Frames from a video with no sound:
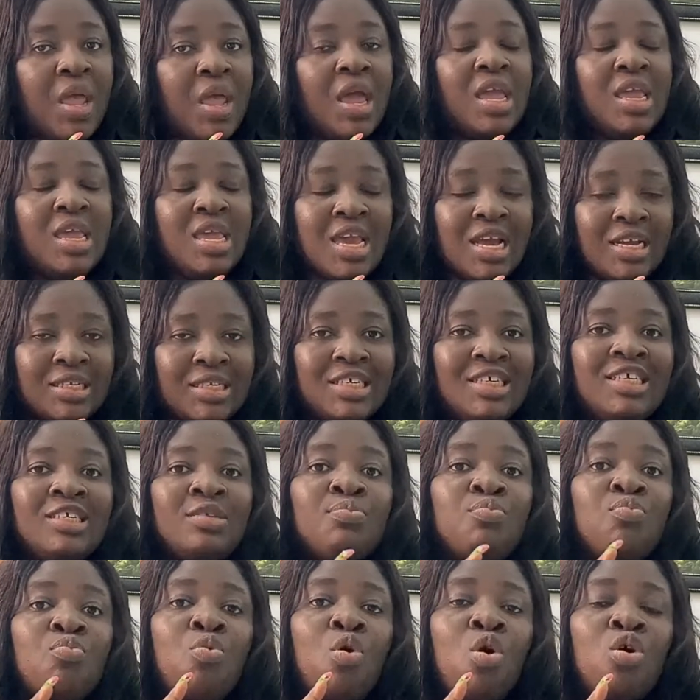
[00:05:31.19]
Yes, it's
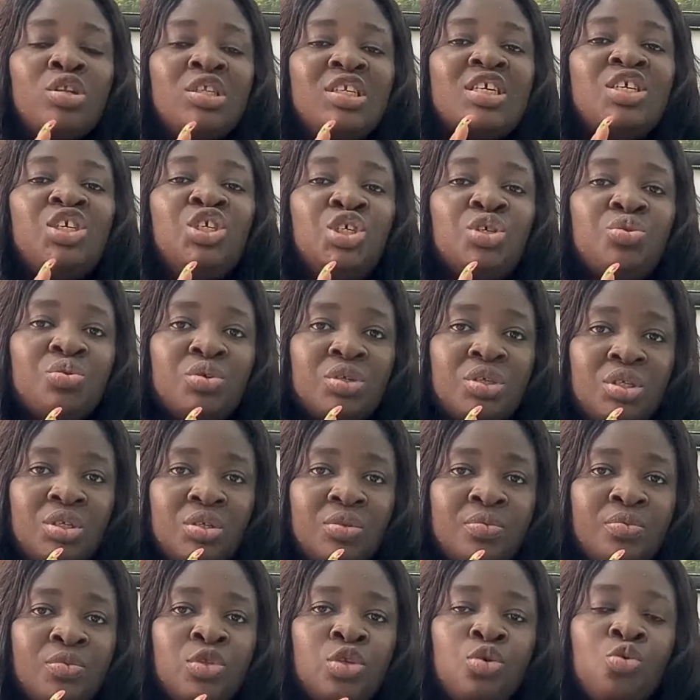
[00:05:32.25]
more dangerous
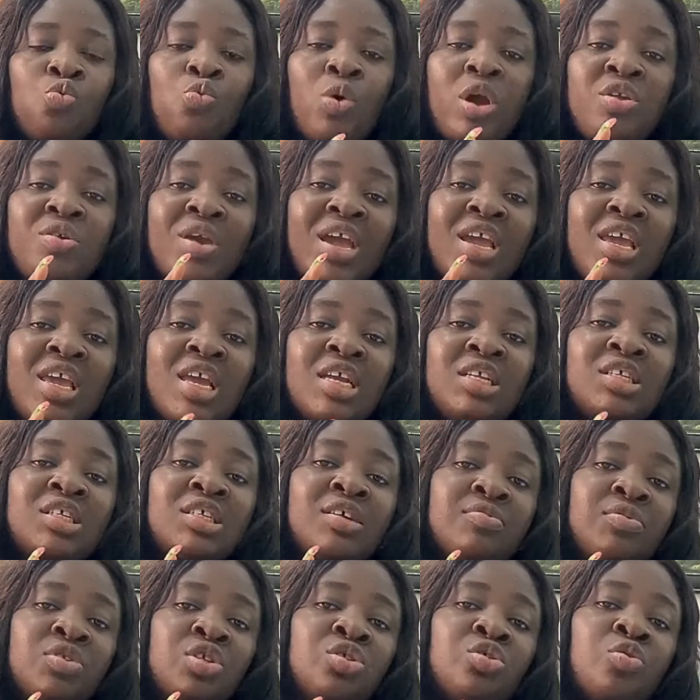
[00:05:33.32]
when you engage the
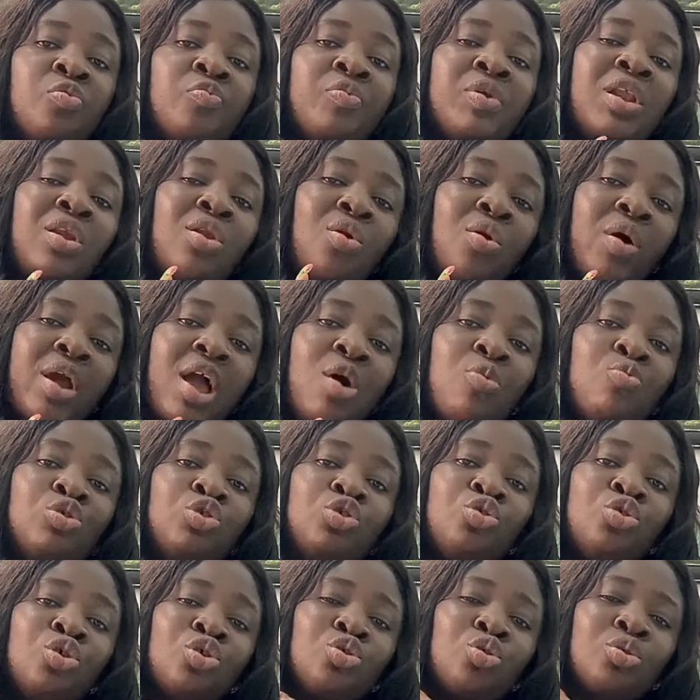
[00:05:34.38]
services of a lawyer who do
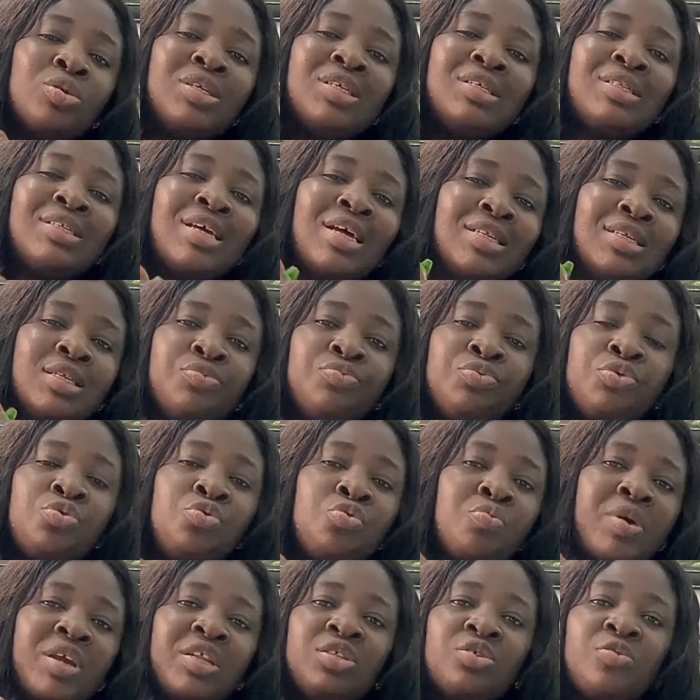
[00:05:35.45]
not understand the
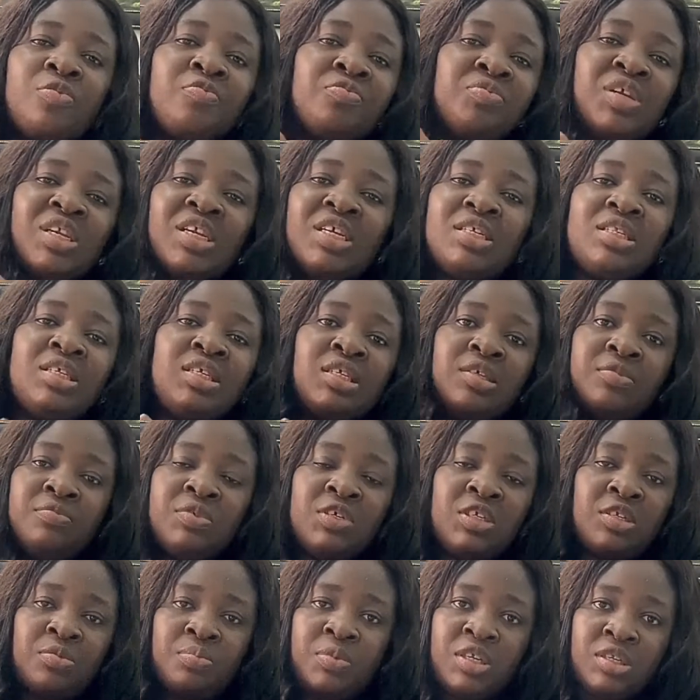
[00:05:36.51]
rigmarole of real estate
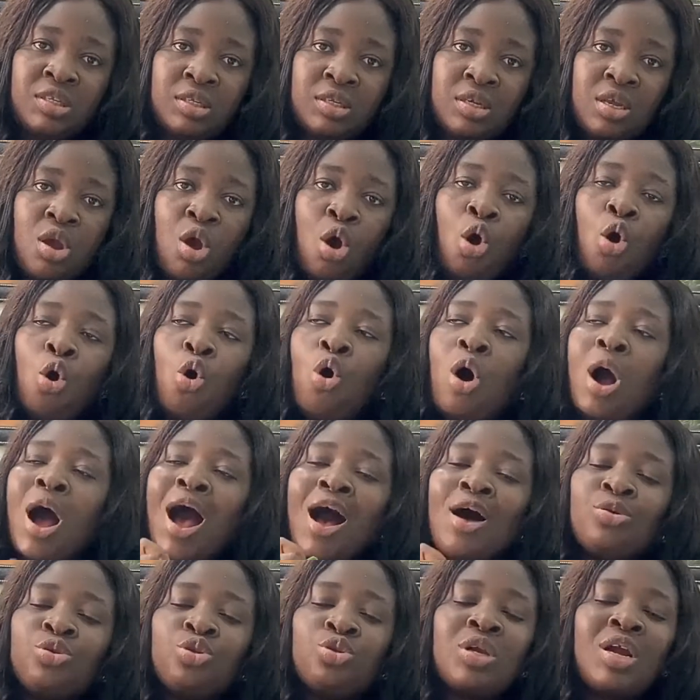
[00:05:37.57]
investment or
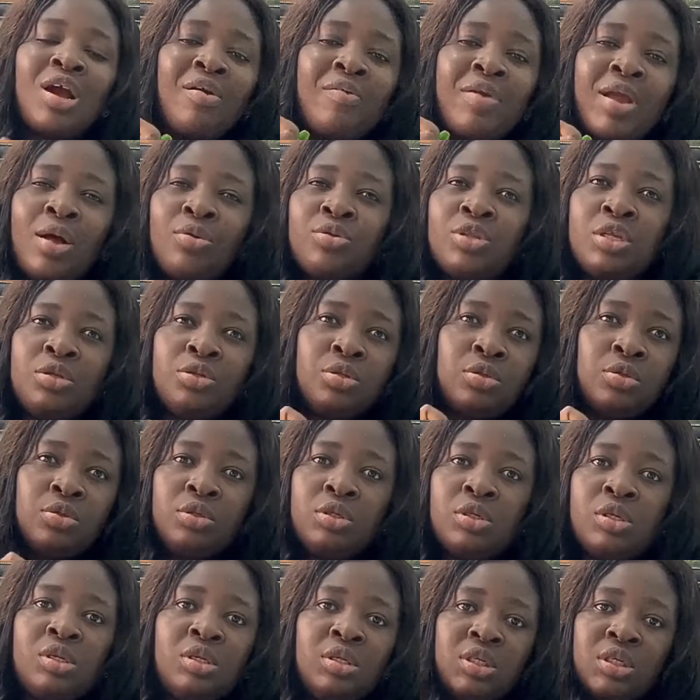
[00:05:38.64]
how to carry out a due
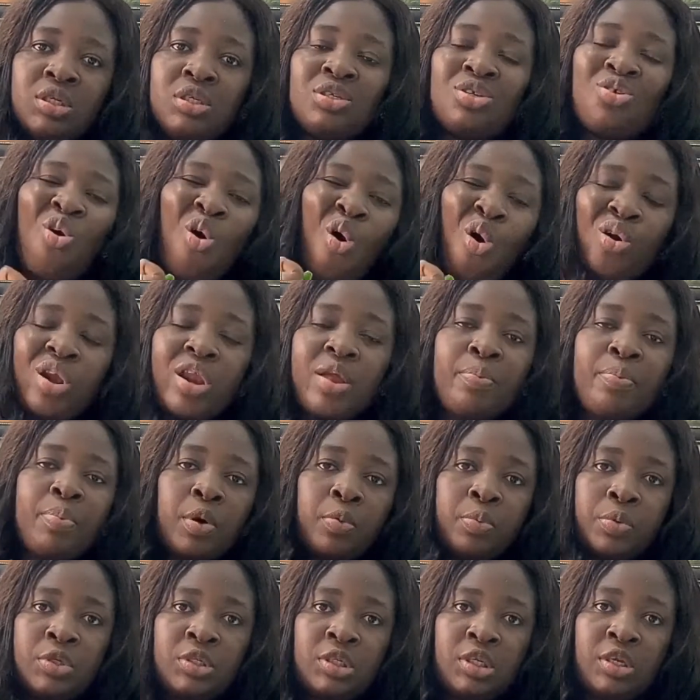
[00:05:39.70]
diligence on a
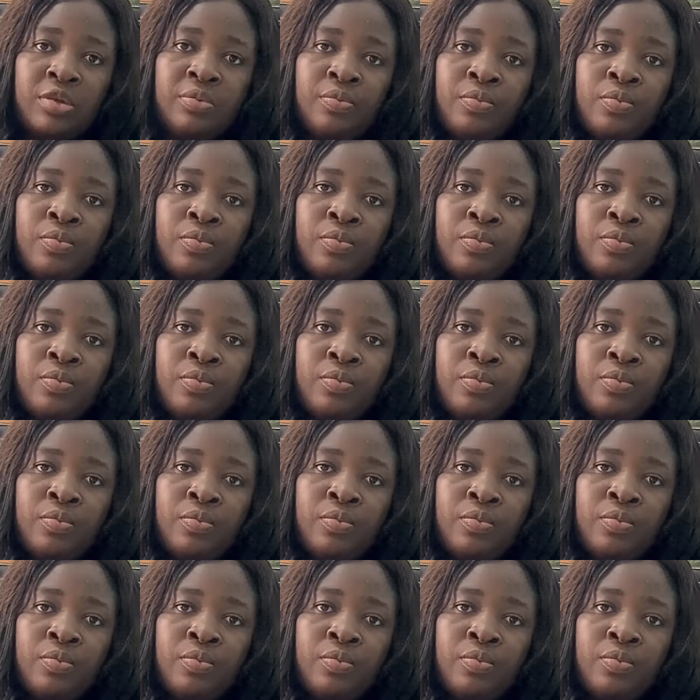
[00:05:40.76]
property.